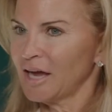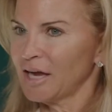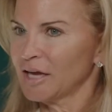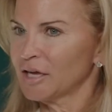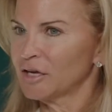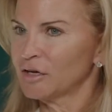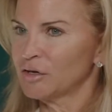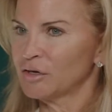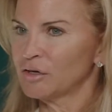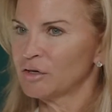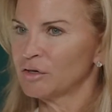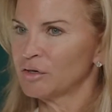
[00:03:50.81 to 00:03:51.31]

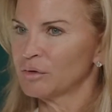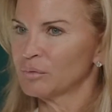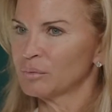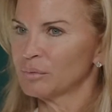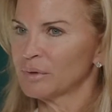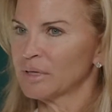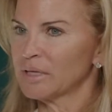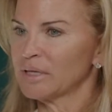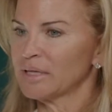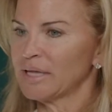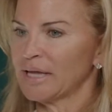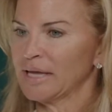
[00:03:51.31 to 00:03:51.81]
could
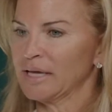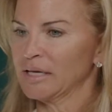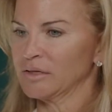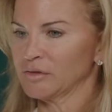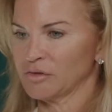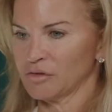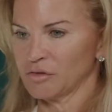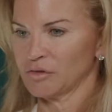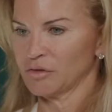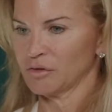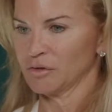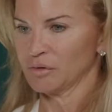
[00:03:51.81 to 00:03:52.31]
relate
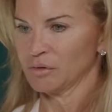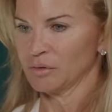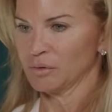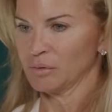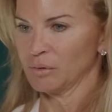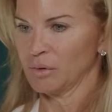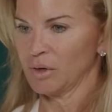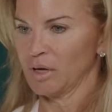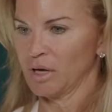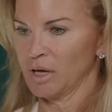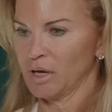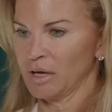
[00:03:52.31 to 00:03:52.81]

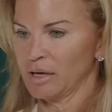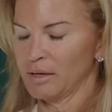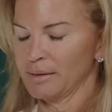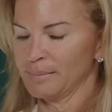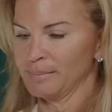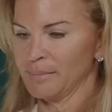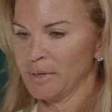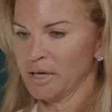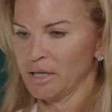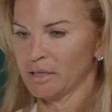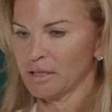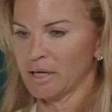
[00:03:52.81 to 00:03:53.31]
to
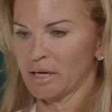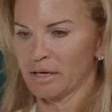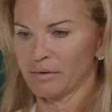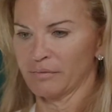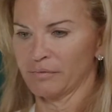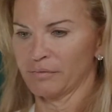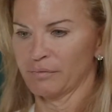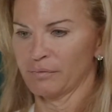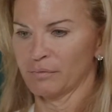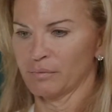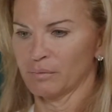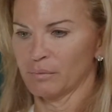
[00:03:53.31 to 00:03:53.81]
a lot
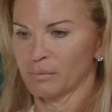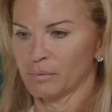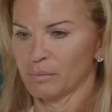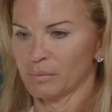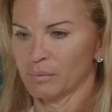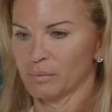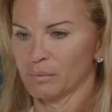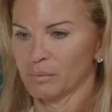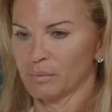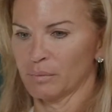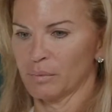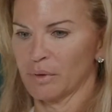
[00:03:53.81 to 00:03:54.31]
of
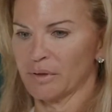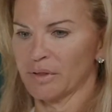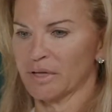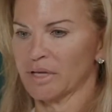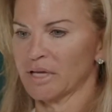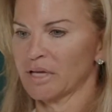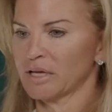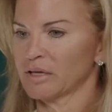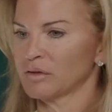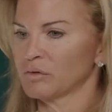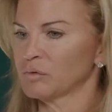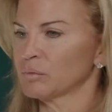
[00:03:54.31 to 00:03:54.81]
what the
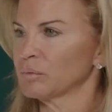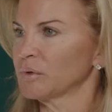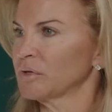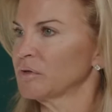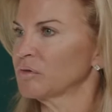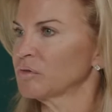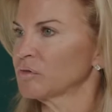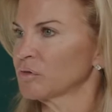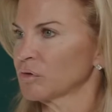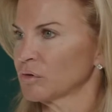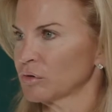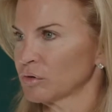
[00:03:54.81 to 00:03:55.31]
kids we
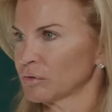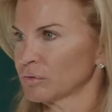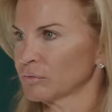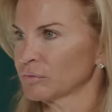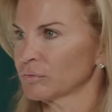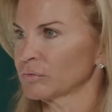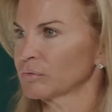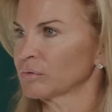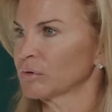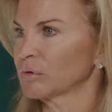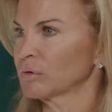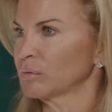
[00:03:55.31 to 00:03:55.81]

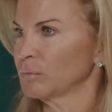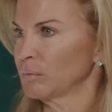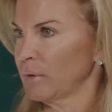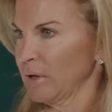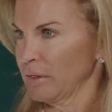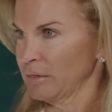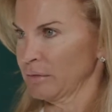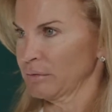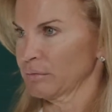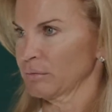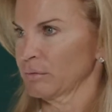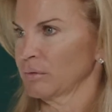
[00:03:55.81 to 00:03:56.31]
serve
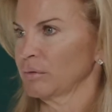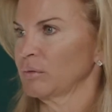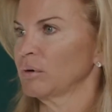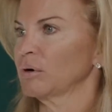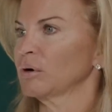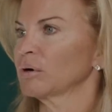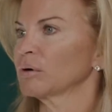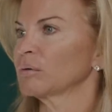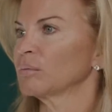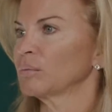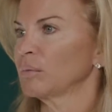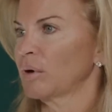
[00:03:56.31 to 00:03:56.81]
went through
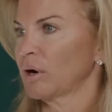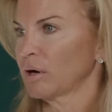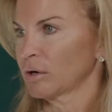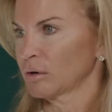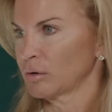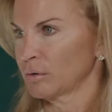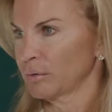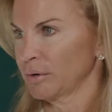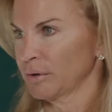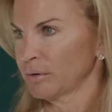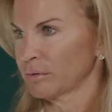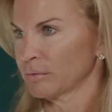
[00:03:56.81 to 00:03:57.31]
or are
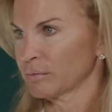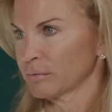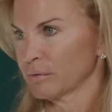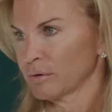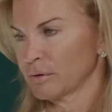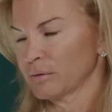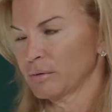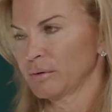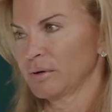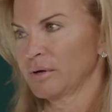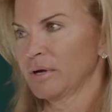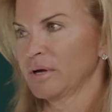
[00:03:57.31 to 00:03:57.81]
going
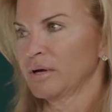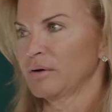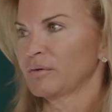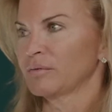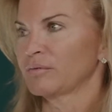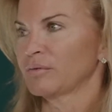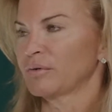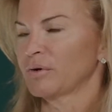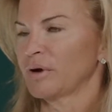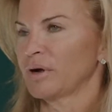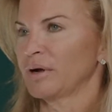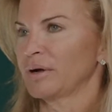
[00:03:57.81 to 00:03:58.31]
through,
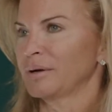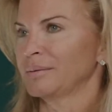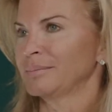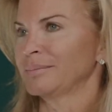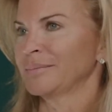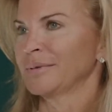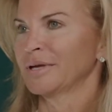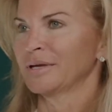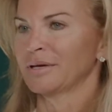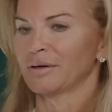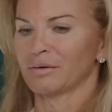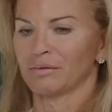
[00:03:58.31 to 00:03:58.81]

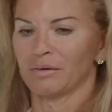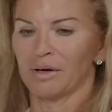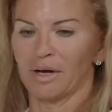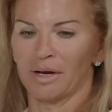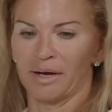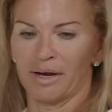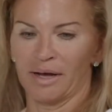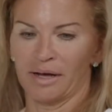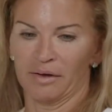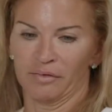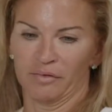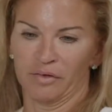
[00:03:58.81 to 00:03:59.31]
from,
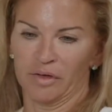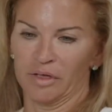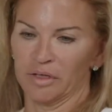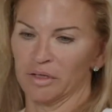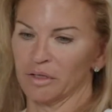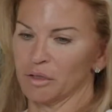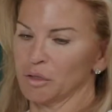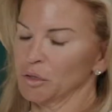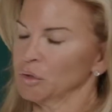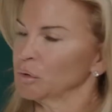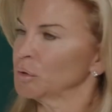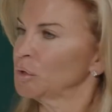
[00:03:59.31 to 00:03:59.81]
not having
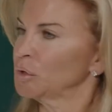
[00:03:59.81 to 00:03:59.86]
the new